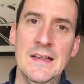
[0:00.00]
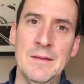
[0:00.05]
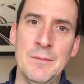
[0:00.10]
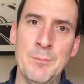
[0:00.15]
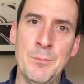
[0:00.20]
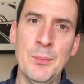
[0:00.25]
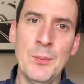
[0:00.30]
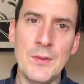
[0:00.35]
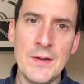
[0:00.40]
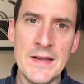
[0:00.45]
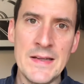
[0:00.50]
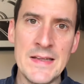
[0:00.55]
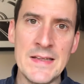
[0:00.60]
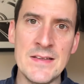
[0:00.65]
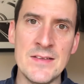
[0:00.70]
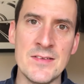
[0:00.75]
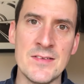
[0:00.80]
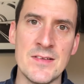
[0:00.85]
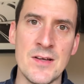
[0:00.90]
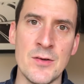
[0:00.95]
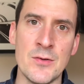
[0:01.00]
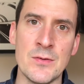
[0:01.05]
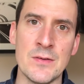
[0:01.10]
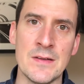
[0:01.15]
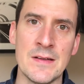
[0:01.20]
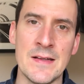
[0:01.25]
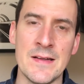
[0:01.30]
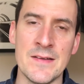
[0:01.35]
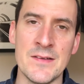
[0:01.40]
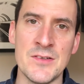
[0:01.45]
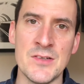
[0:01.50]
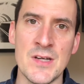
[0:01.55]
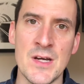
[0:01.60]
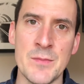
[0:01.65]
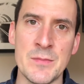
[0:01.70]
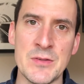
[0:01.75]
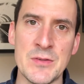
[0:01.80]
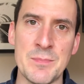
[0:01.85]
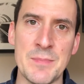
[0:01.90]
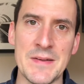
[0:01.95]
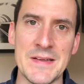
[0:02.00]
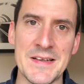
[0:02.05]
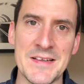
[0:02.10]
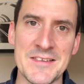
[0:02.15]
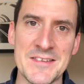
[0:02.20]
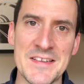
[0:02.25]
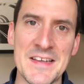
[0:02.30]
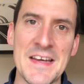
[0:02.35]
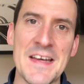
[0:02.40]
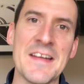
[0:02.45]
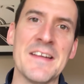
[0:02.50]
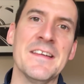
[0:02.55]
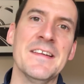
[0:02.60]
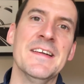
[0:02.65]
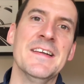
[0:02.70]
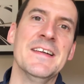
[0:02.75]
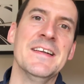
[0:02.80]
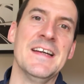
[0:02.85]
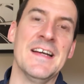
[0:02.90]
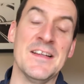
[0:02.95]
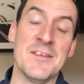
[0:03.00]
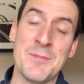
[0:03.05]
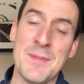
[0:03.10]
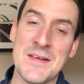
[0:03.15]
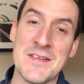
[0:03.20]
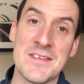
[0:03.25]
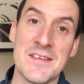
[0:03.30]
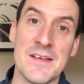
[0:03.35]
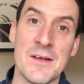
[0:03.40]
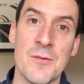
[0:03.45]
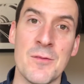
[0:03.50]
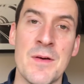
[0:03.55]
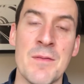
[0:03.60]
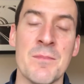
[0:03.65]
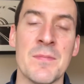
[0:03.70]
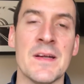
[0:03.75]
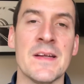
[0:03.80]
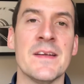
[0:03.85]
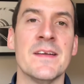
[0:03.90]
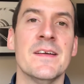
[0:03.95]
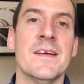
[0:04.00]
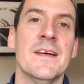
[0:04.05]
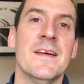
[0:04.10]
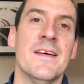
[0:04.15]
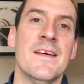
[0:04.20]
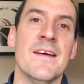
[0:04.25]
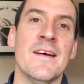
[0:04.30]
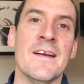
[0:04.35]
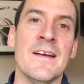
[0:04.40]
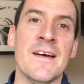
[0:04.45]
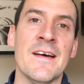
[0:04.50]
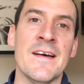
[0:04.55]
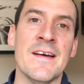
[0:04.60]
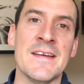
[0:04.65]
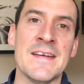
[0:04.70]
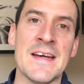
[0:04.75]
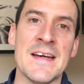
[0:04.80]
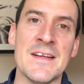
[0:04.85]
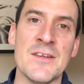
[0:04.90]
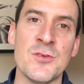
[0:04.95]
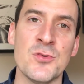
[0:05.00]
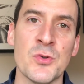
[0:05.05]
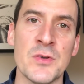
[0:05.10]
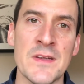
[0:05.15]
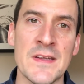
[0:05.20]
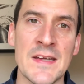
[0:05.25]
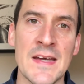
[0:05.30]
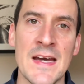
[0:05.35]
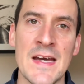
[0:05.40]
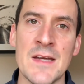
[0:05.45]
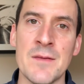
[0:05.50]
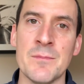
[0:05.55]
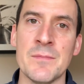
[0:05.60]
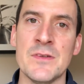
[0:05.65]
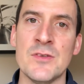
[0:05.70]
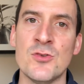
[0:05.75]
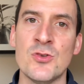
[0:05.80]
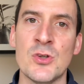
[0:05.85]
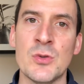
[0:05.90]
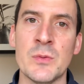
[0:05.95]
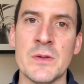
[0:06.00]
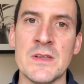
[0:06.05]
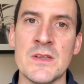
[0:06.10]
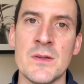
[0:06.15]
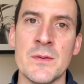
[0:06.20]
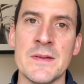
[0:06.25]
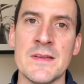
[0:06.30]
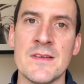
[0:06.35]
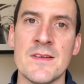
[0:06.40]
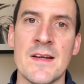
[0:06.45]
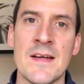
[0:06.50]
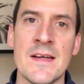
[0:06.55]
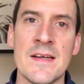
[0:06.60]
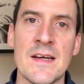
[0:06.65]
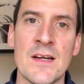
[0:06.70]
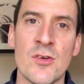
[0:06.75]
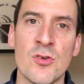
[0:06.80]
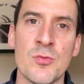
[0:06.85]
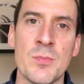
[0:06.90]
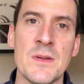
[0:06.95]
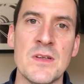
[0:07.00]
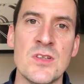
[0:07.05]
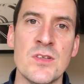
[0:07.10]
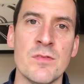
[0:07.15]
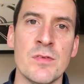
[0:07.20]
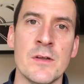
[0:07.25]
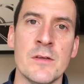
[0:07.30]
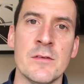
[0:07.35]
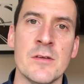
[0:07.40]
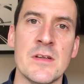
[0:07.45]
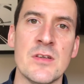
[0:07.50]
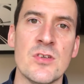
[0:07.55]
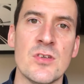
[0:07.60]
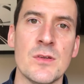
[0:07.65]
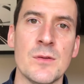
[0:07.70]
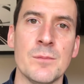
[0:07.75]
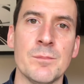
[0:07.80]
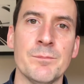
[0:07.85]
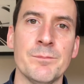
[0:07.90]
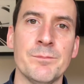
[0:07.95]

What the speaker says: Please don't let the Germans beat us again, especially at Wembley. And yeah, enjoy the game. Enjoy what you're doing today. And I'll speak to you very, very soon.